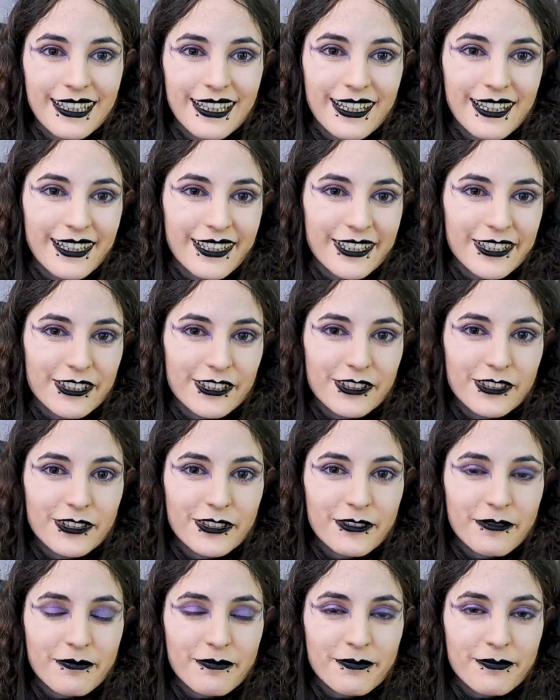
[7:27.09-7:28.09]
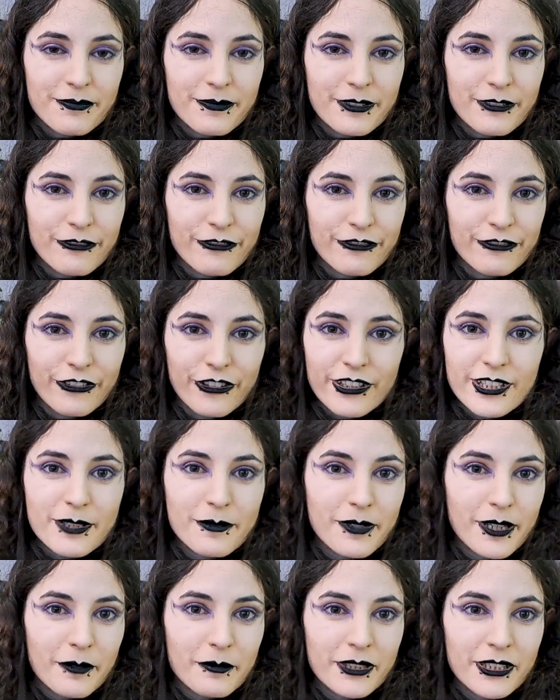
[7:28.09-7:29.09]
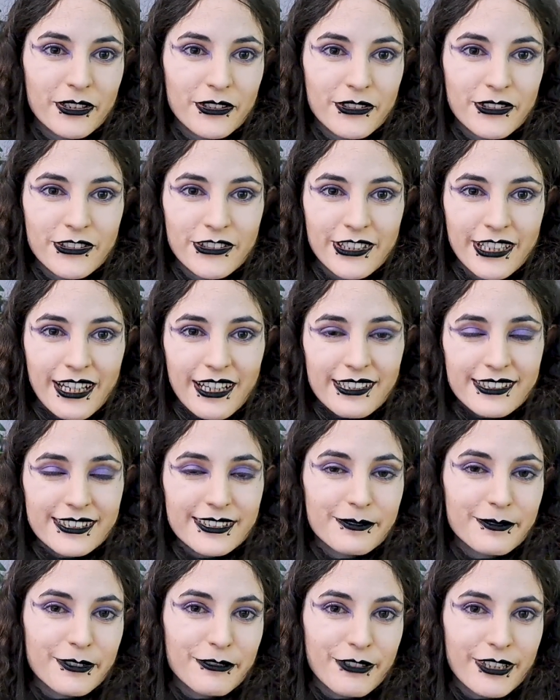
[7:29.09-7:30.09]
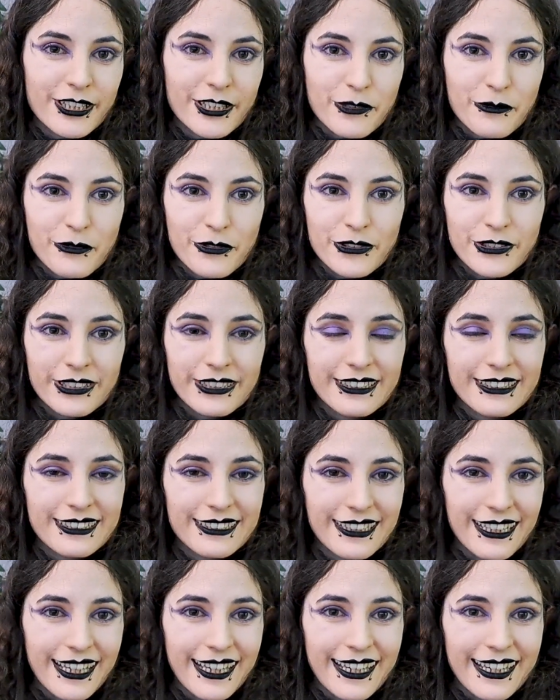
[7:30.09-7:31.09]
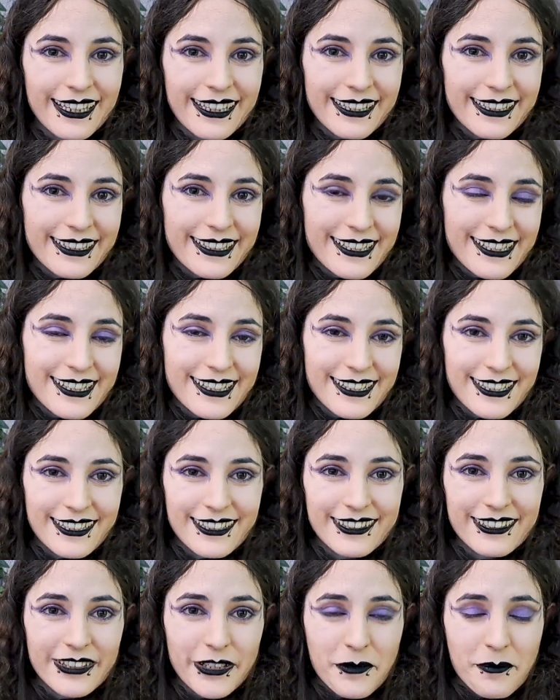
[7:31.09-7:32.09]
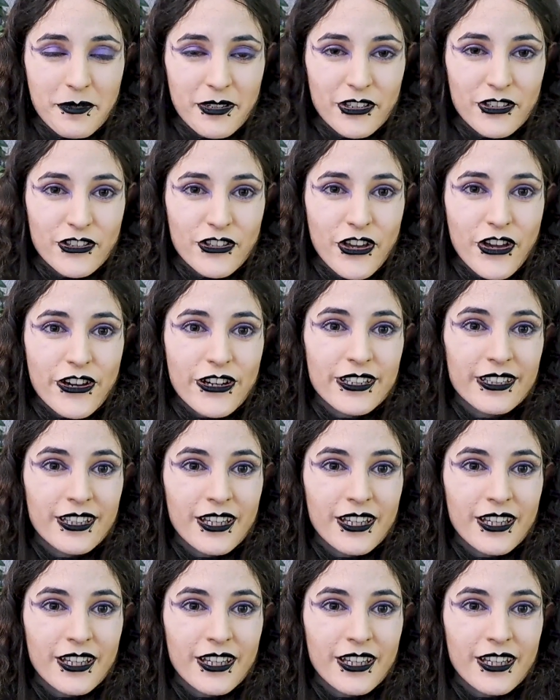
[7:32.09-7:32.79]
and before the barbecue she asked me what I want, and I sent her a picture